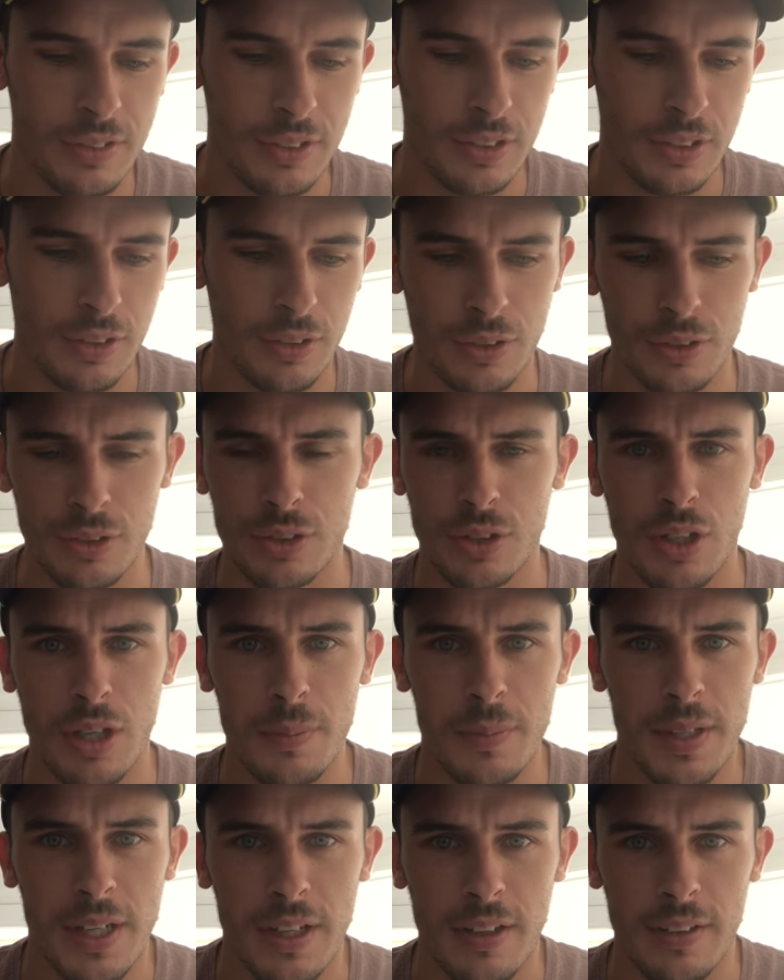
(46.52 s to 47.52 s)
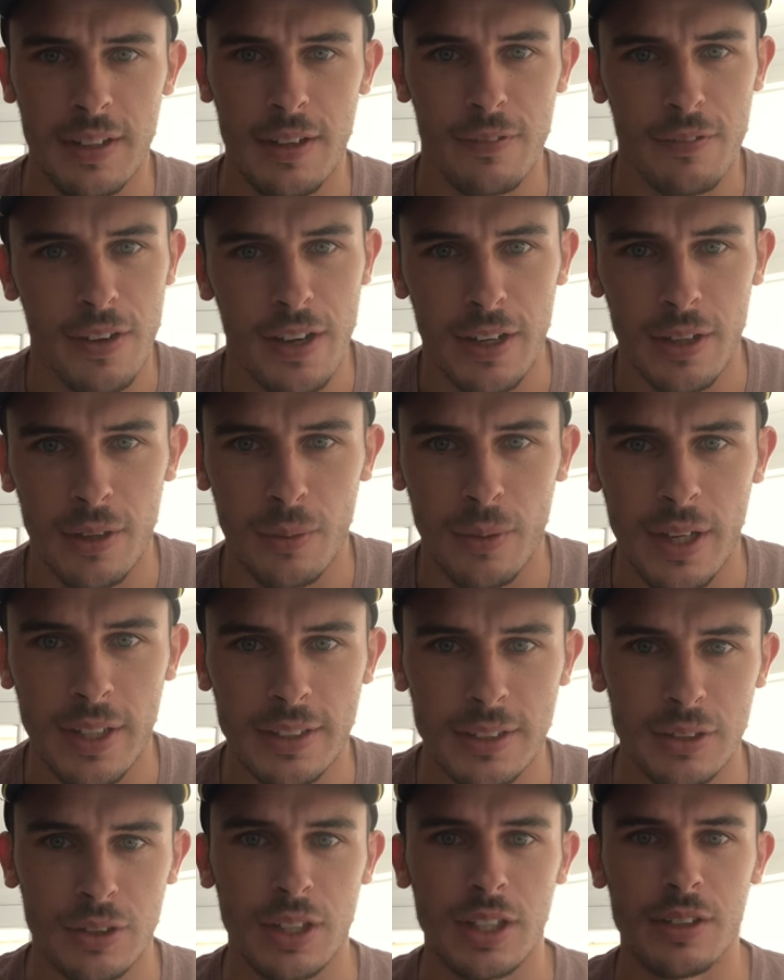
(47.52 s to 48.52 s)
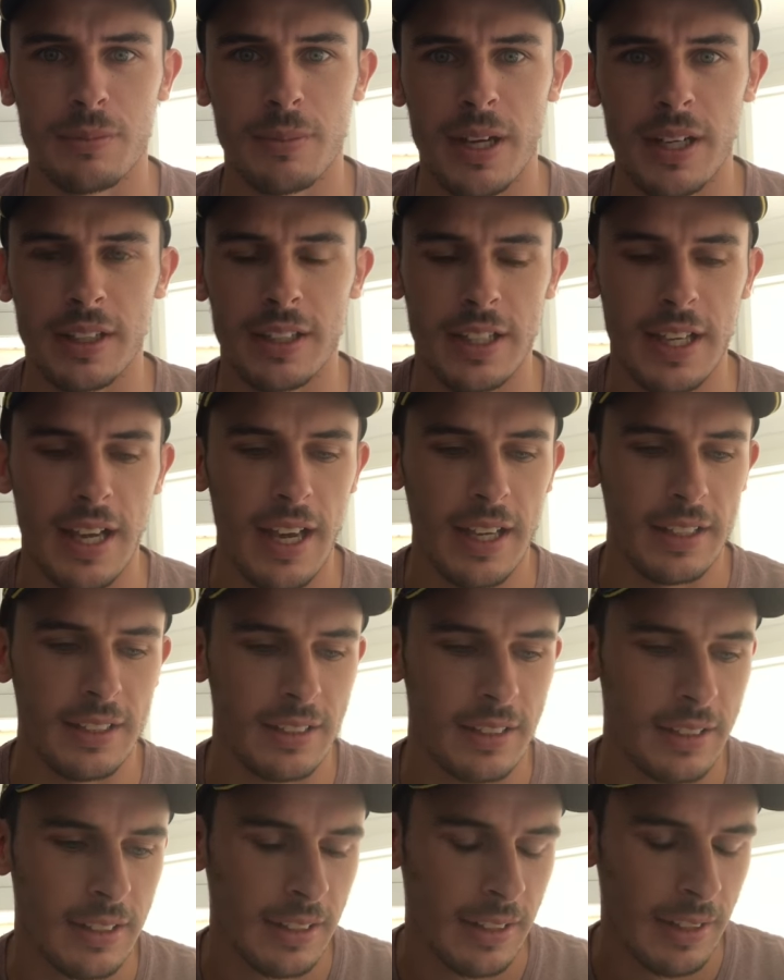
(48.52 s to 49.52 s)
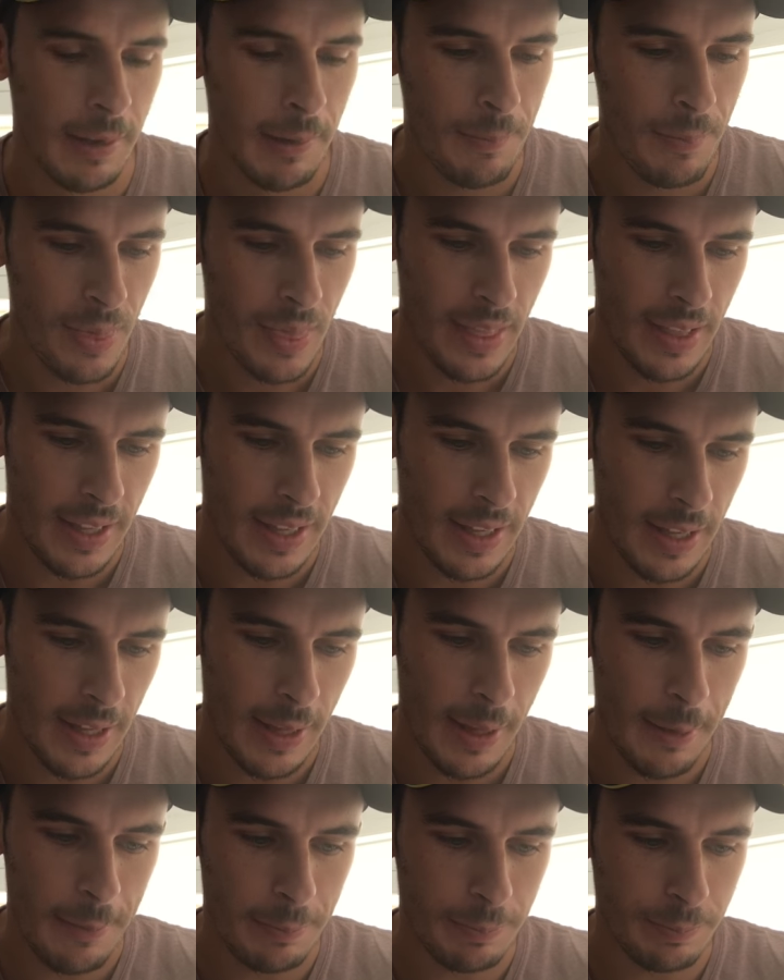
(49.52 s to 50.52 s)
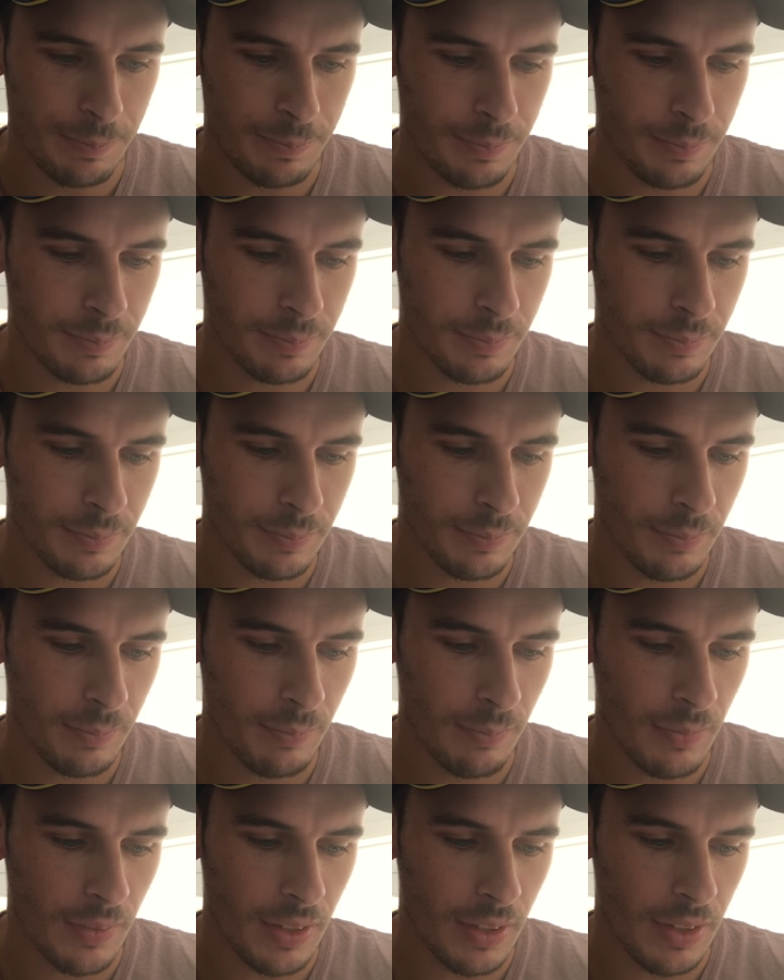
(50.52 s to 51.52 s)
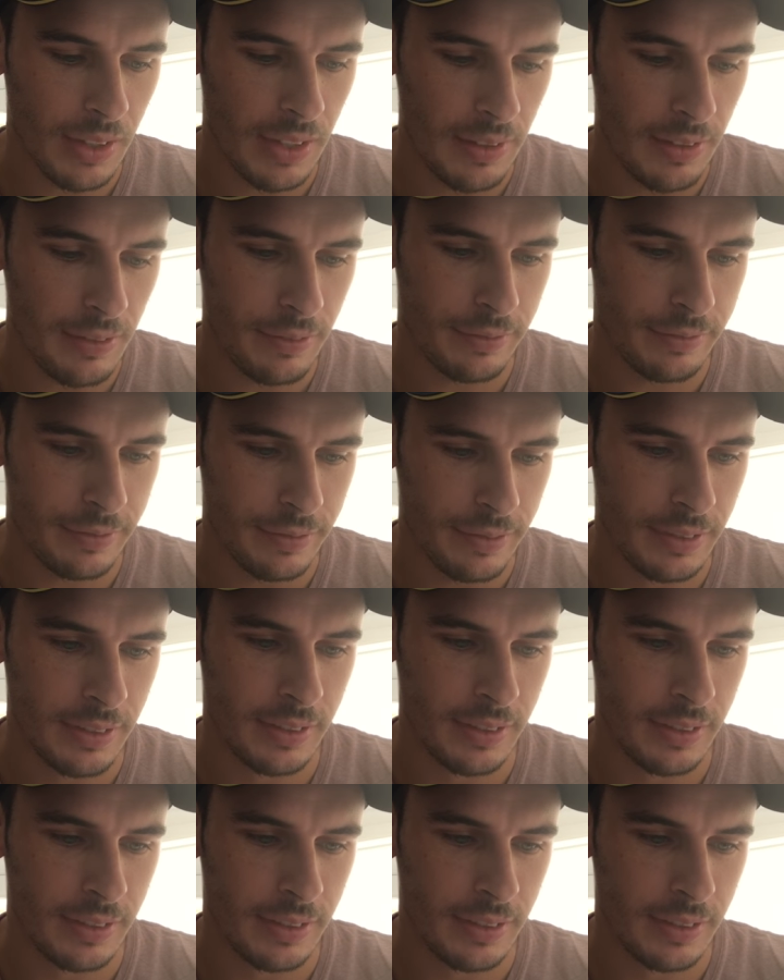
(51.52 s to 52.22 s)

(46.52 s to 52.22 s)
for a long time there, and they faded away to not even make the eight. Um, they've